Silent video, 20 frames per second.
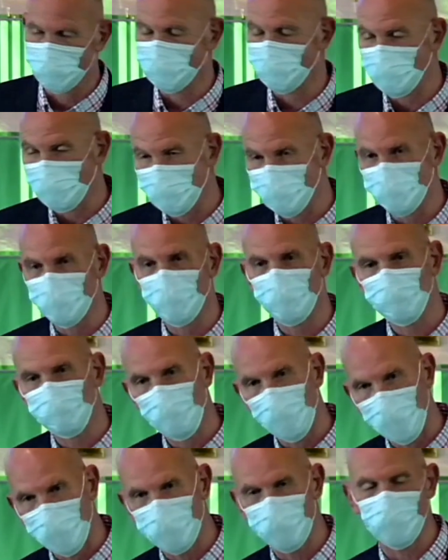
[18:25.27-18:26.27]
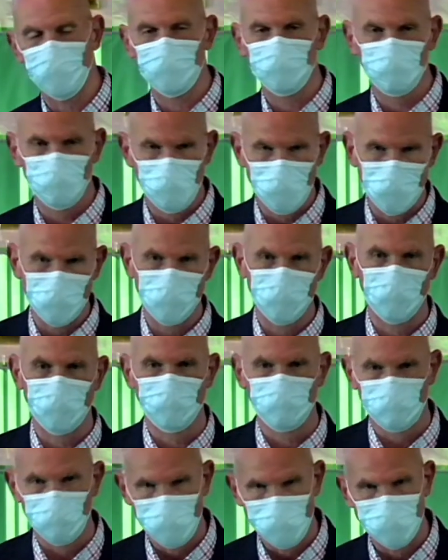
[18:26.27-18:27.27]
and then you wait and wait
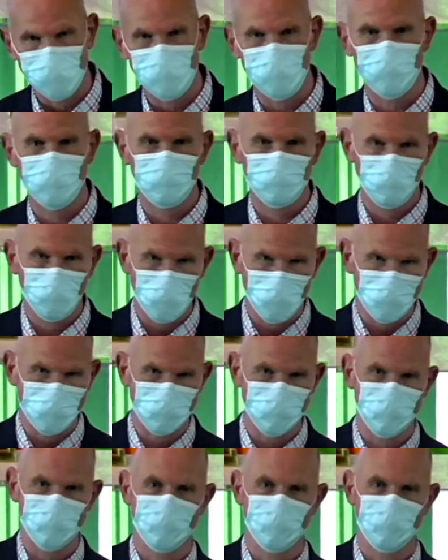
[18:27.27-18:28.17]
and wait and wait,